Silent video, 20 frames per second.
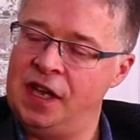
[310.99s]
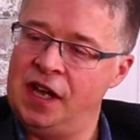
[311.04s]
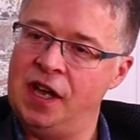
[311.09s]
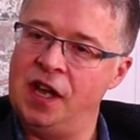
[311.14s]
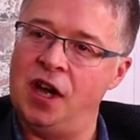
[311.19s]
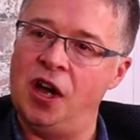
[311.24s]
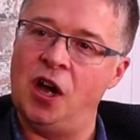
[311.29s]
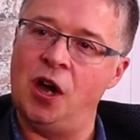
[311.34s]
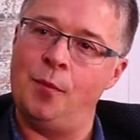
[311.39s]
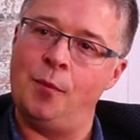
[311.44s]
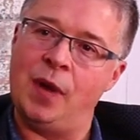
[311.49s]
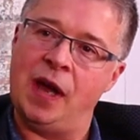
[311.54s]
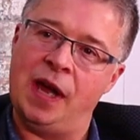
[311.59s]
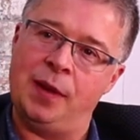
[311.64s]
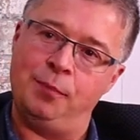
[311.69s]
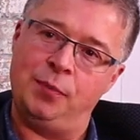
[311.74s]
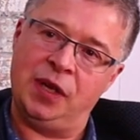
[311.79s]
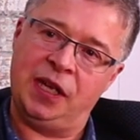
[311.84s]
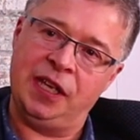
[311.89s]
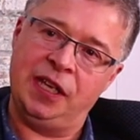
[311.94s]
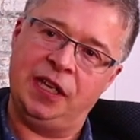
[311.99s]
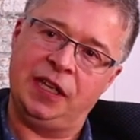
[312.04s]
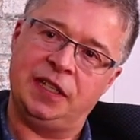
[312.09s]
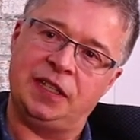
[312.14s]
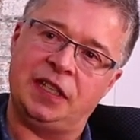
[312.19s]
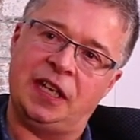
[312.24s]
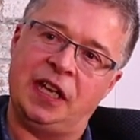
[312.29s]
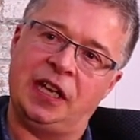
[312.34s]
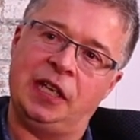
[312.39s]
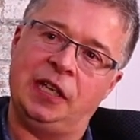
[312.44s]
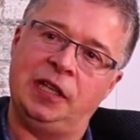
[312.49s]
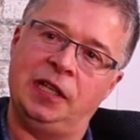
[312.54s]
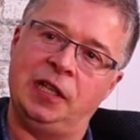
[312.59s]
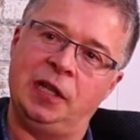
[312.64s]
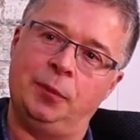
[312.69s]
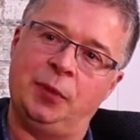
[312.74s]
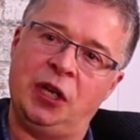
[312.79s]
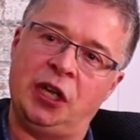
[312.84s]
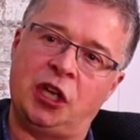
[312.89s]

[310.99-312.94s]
and beginning to get a little bit